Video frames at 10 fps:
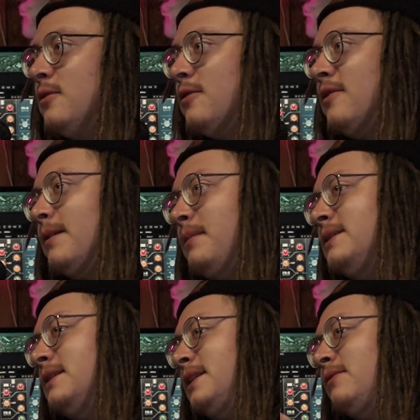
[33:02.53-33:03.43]
Or like
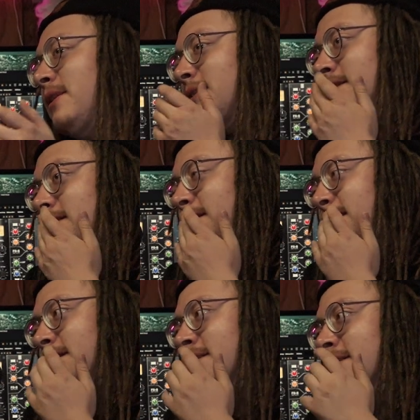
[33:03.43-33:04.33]
Mentally Rich
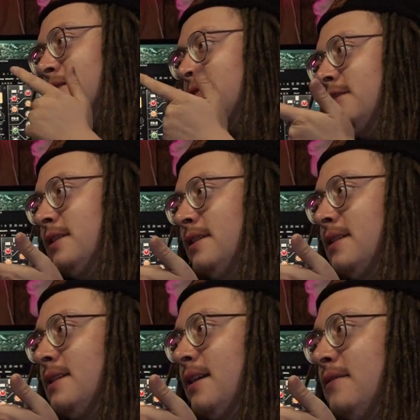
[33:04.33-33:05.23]
is his other shit.
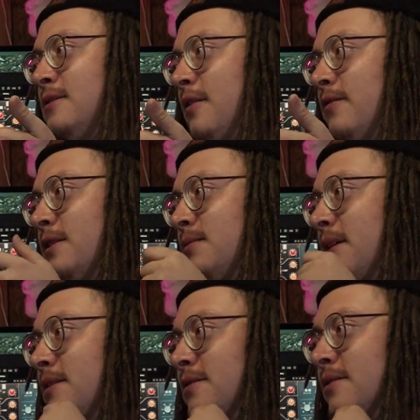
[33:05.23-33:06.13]
That's kind of self-explanatory.